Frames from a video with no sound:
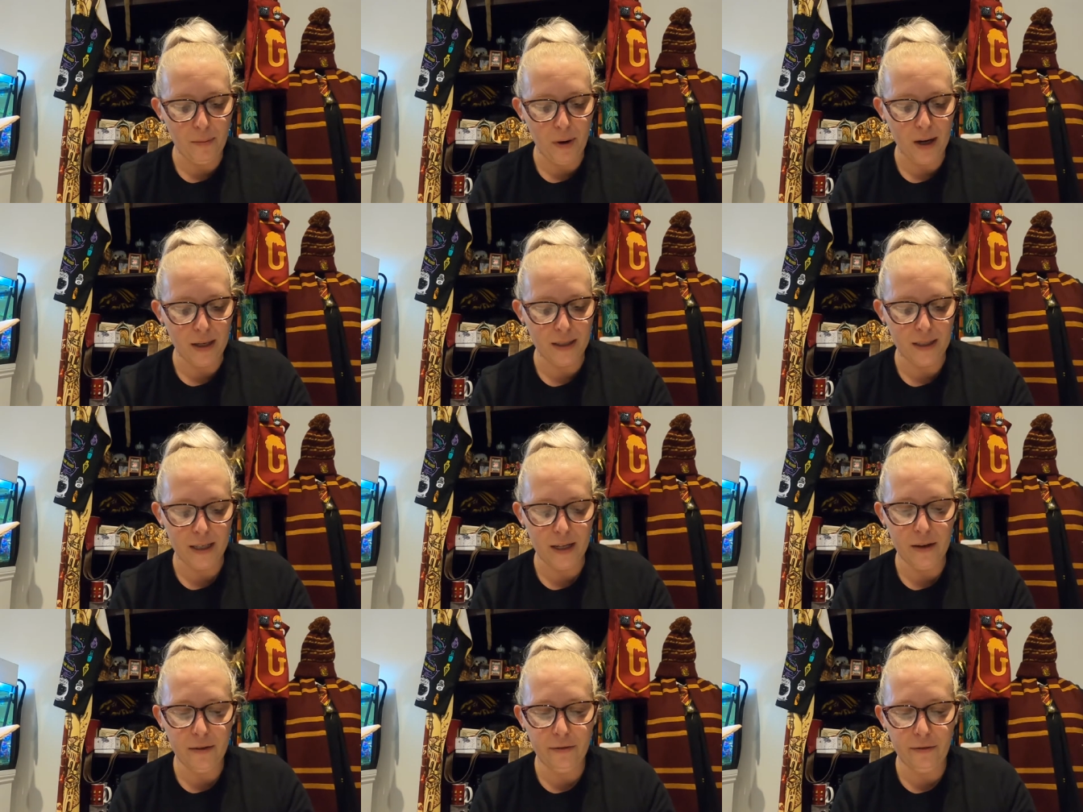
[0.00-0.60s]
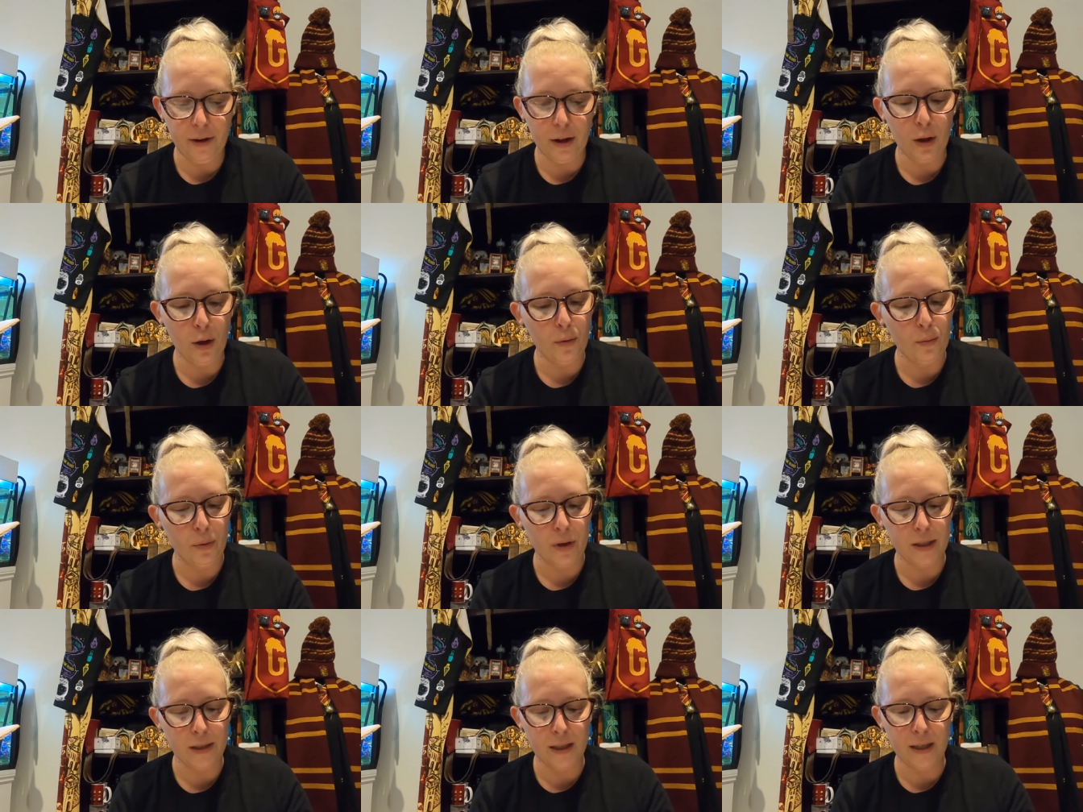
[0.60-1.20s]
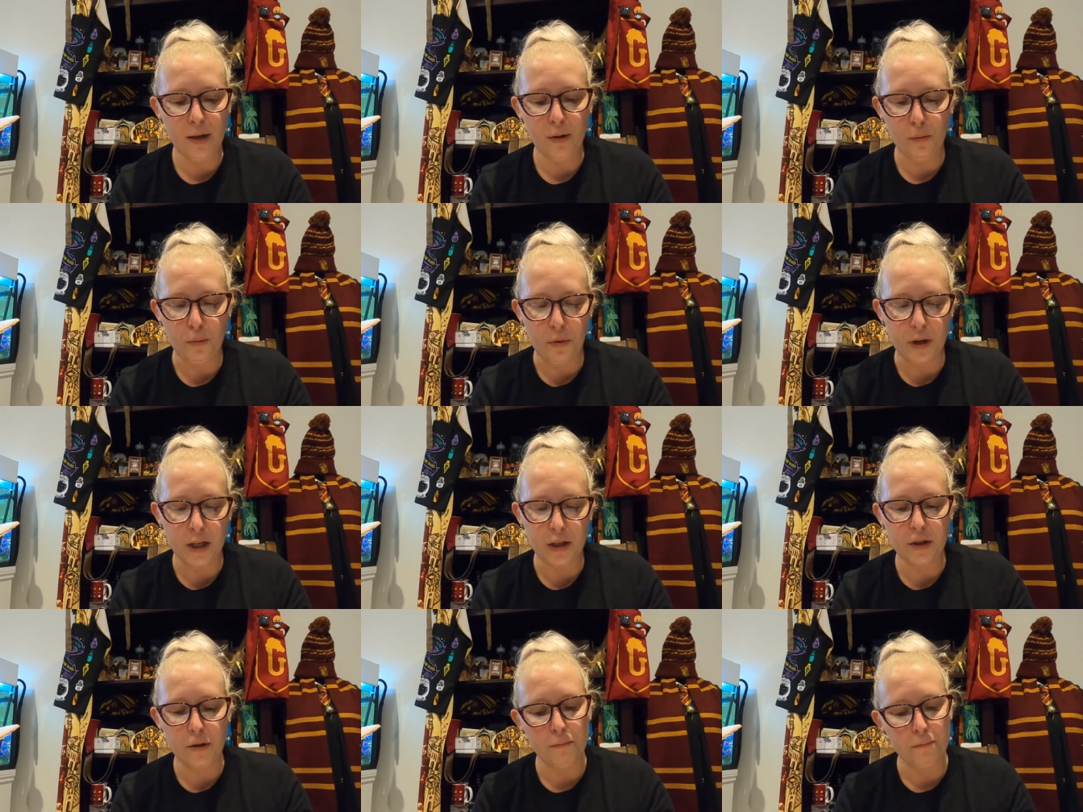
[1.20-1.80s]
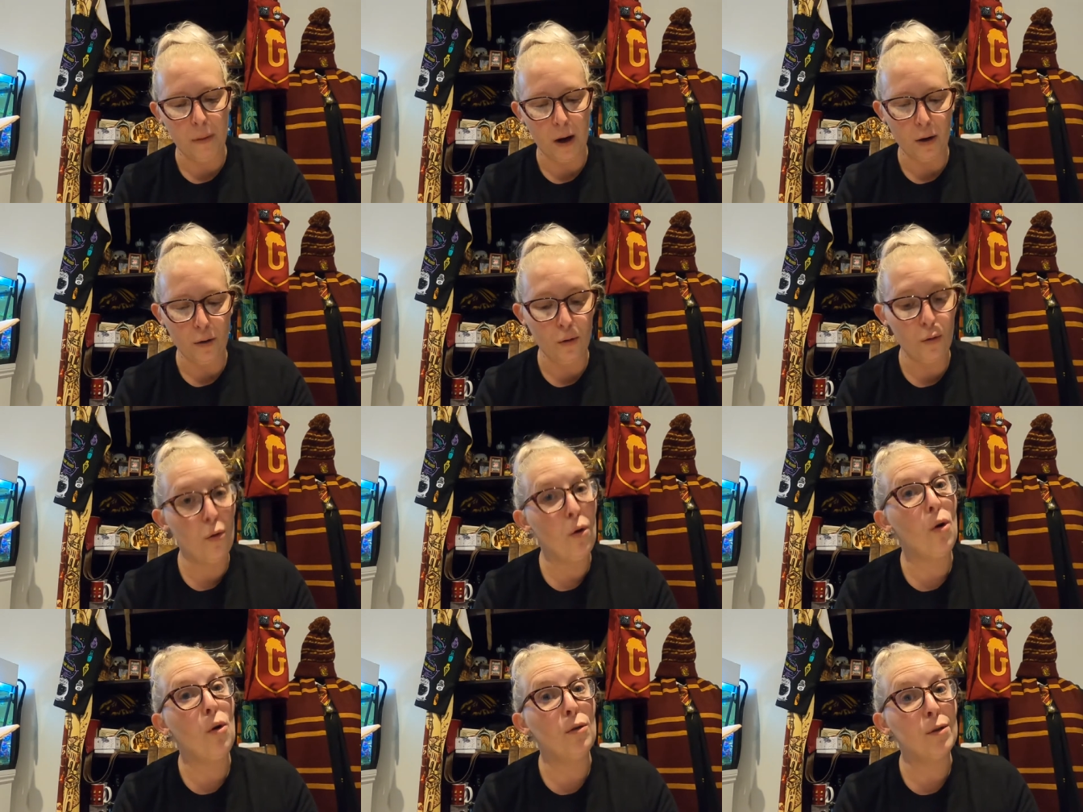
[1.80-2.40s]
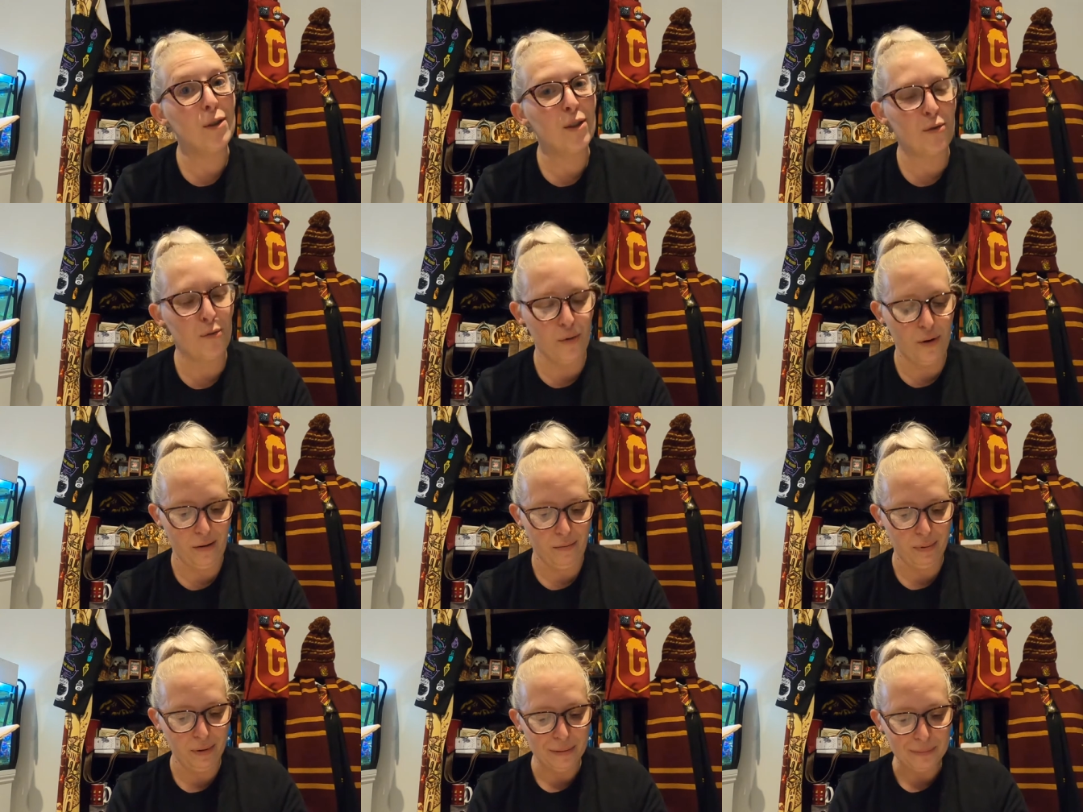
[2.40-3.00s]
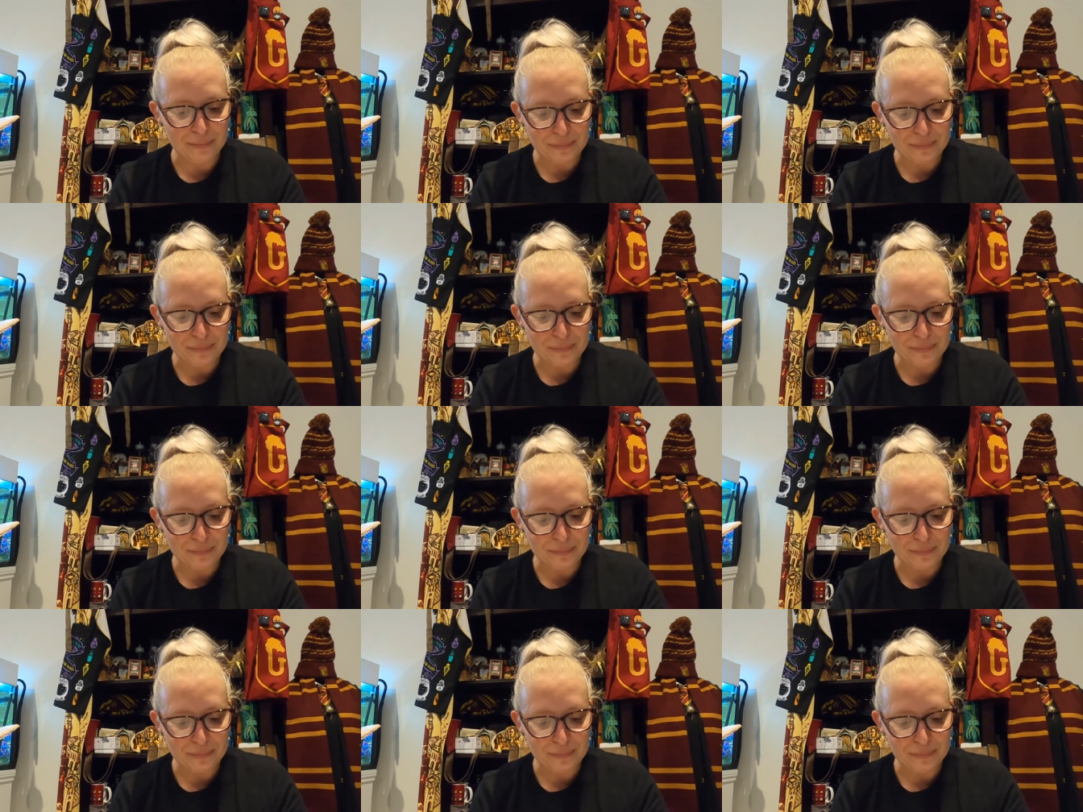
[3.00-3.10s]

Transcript: my dear fellow wizard, witch, muggle, or squib.